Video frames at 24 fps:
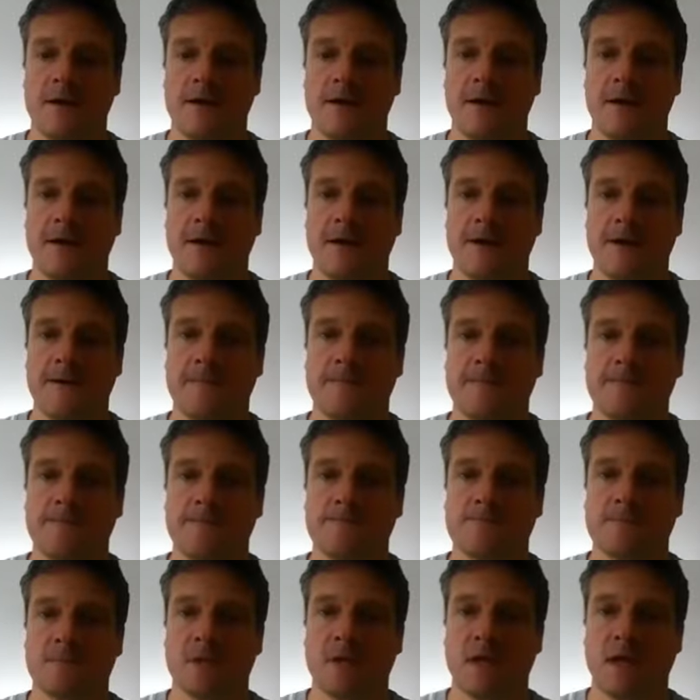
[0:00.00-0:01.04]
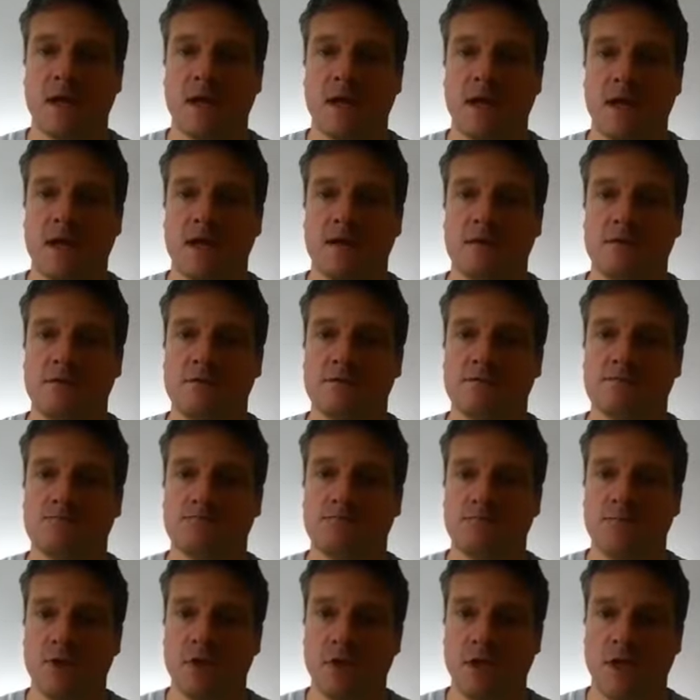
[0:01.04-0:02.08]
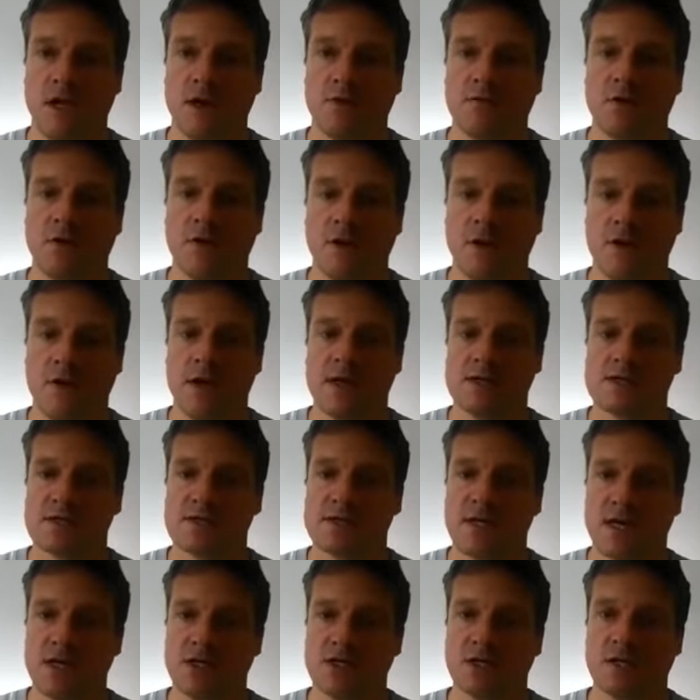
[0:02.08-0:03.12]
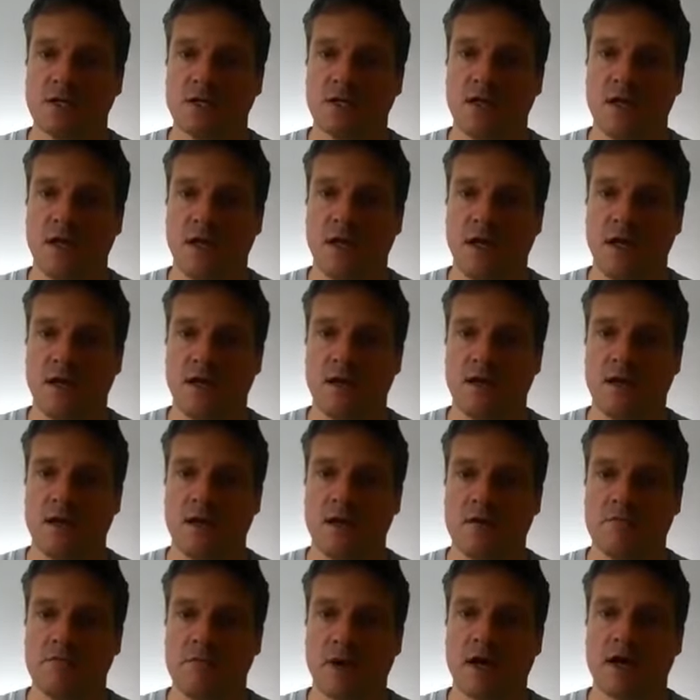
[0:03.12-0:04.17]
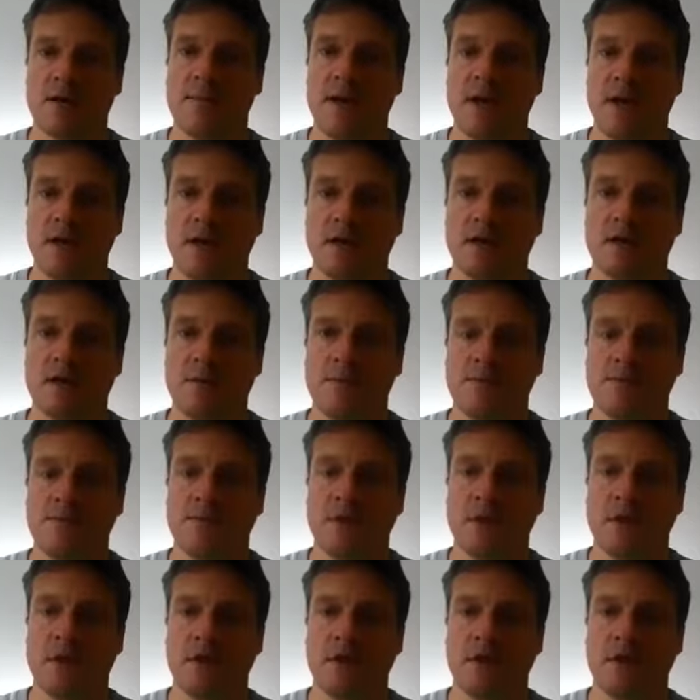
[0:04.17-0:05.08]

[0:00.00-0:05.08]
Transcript: um, and yeah, I've got no hesitation in uh, recommending them